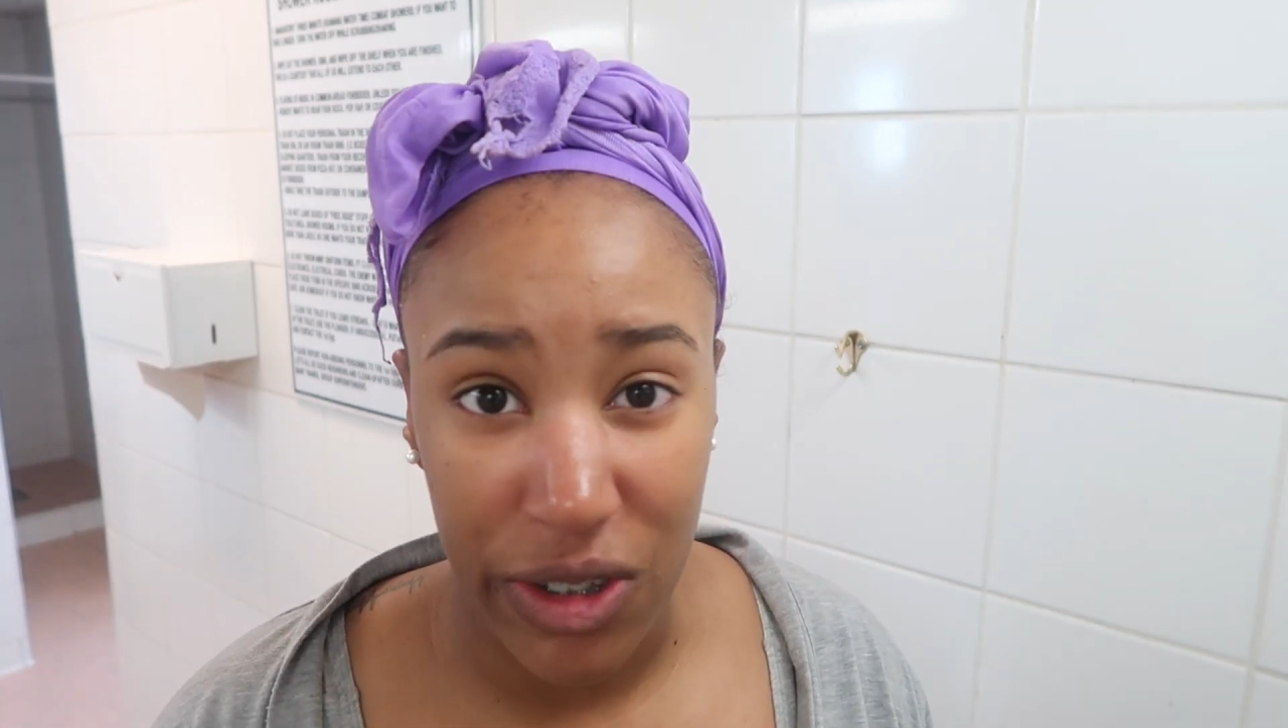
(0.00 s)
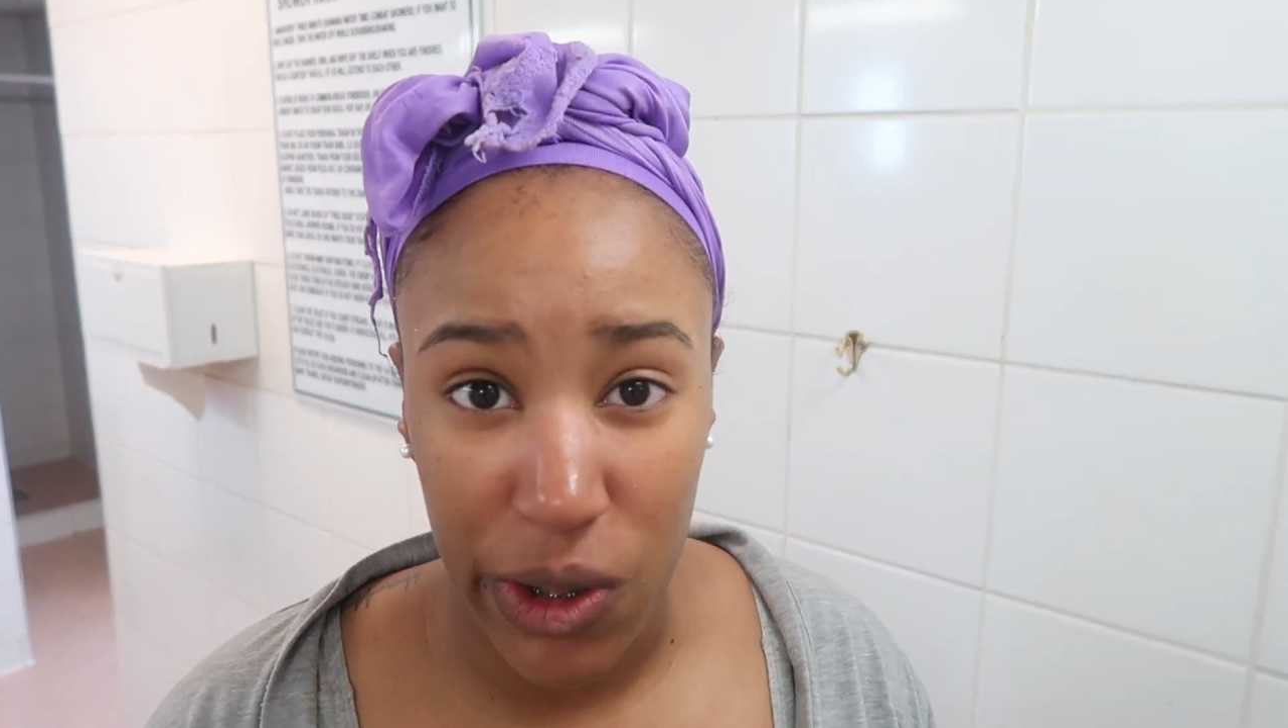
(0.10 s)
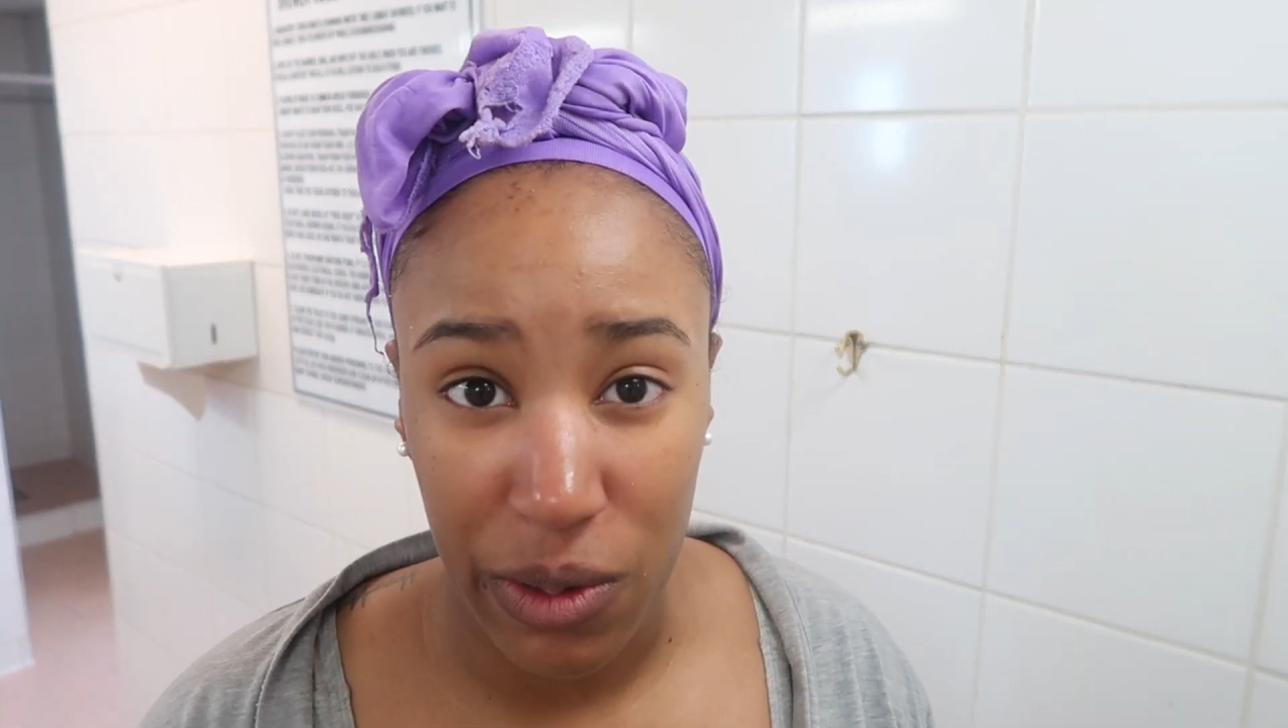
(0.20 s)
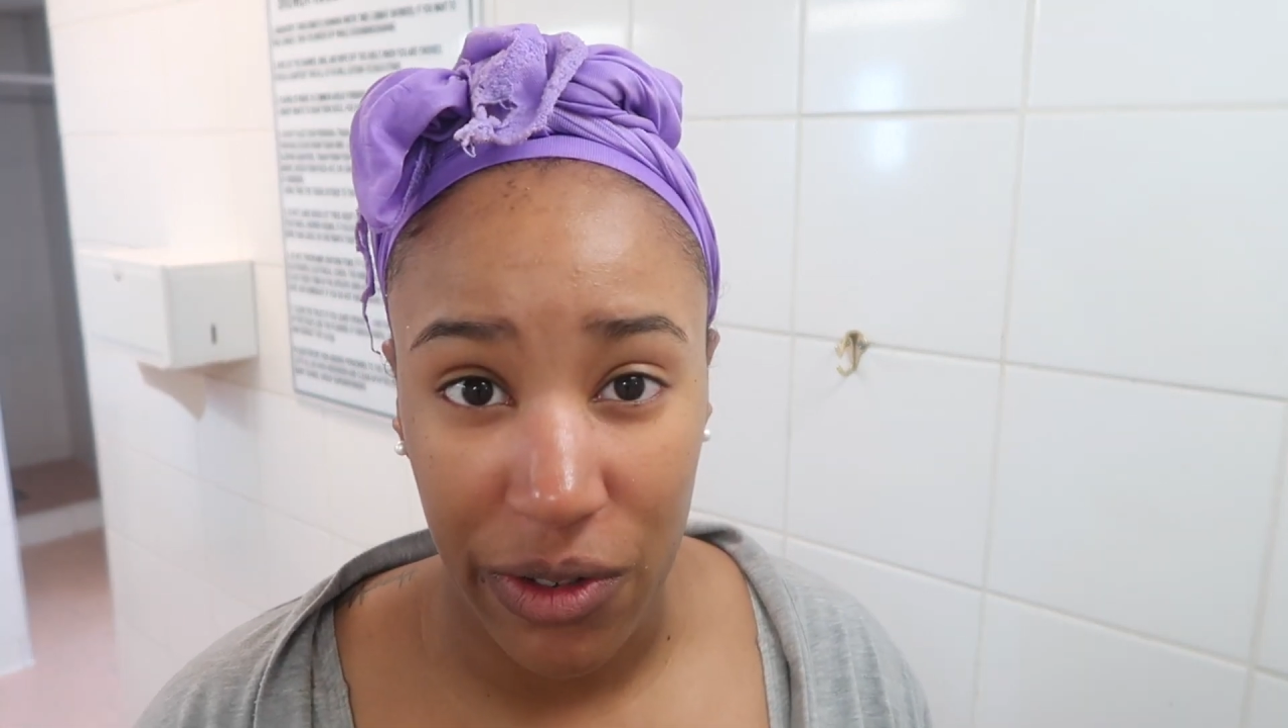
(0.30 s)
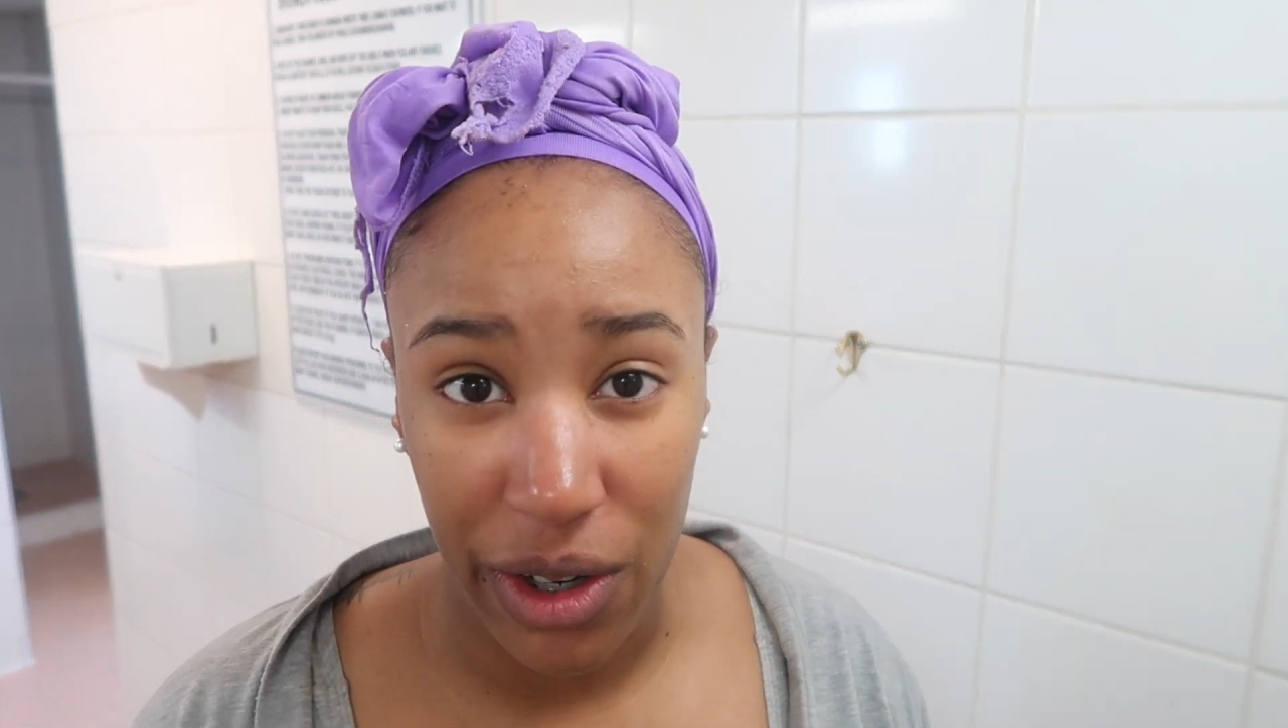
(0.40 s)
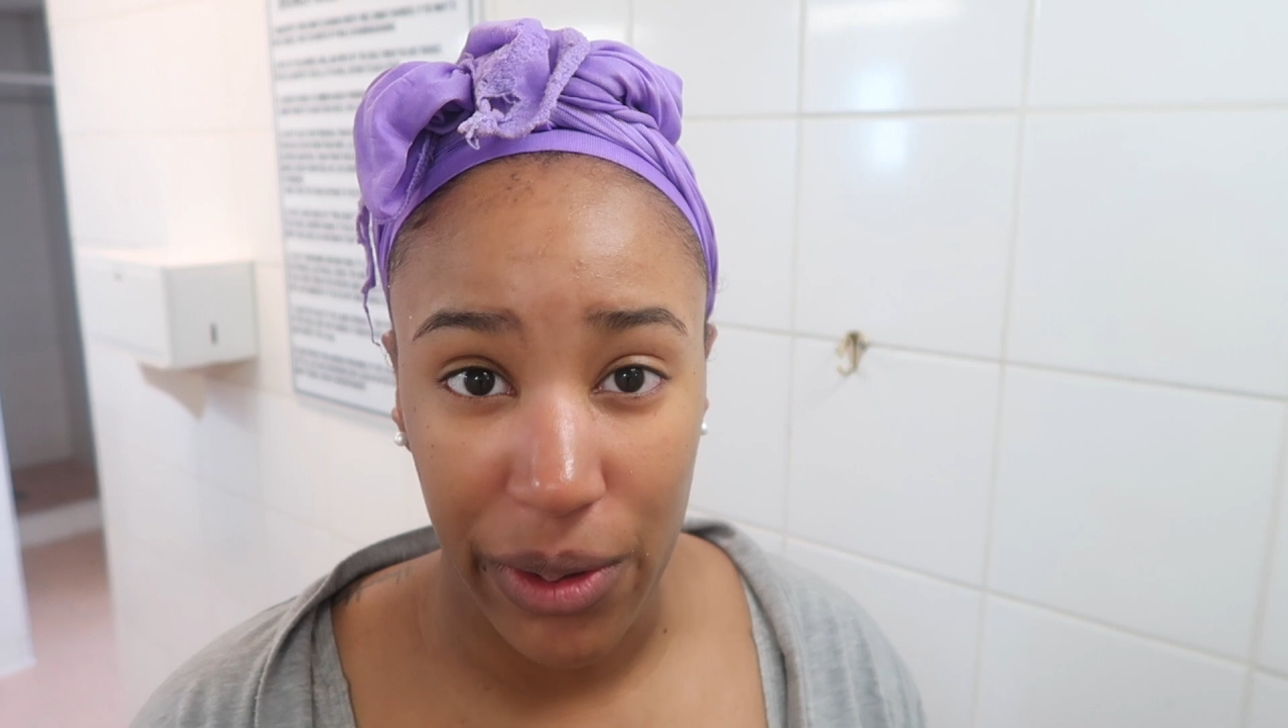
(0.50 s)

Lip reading: or so before